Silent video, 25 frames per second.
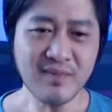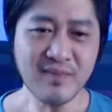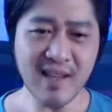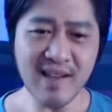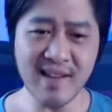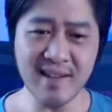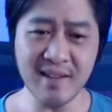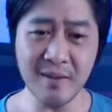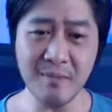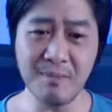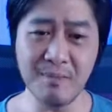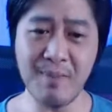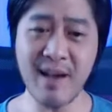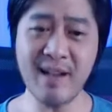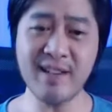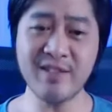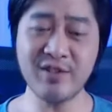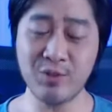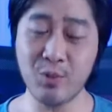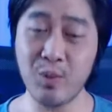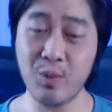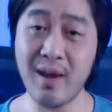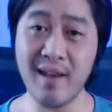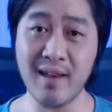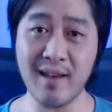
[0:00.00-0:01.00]
And the
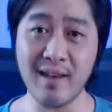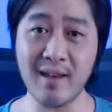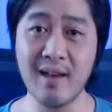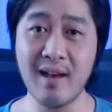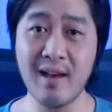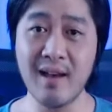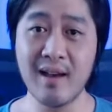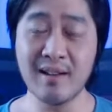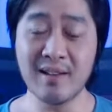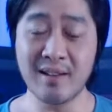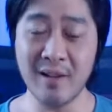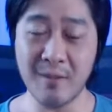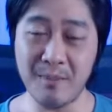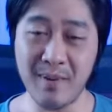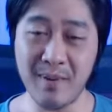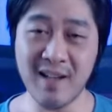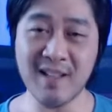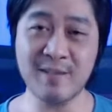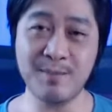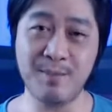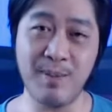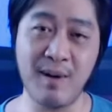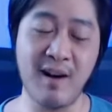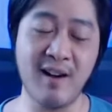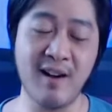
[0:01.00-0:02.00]
best
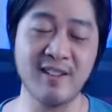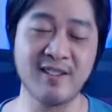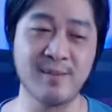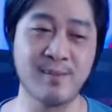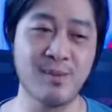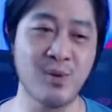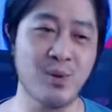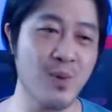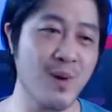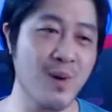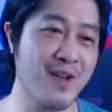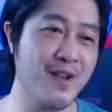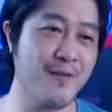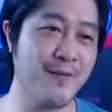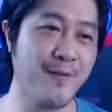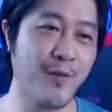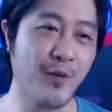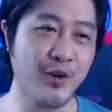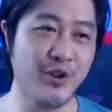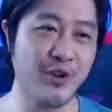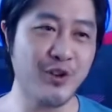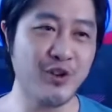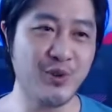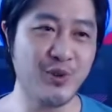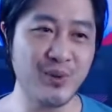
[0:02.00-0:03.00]
possible way
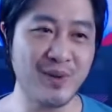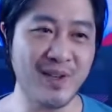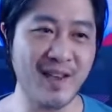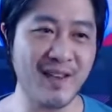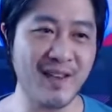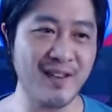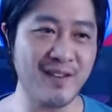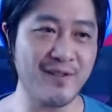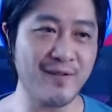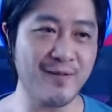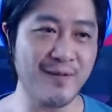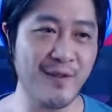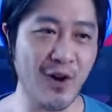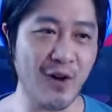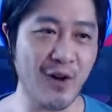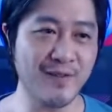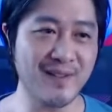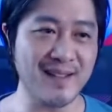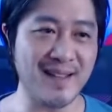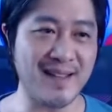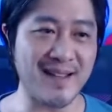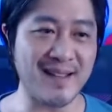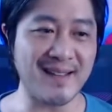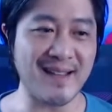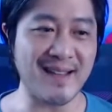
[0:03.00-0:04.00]
for you to get
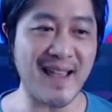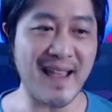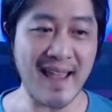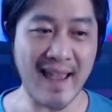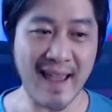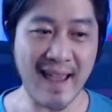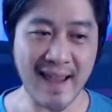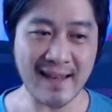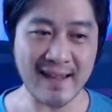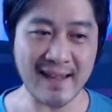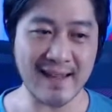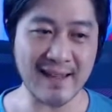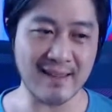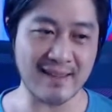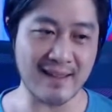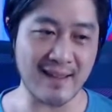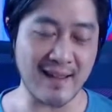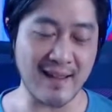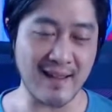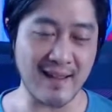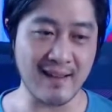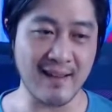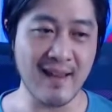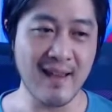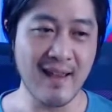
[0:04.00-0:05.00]
involved in
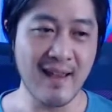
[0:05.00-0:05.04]
anything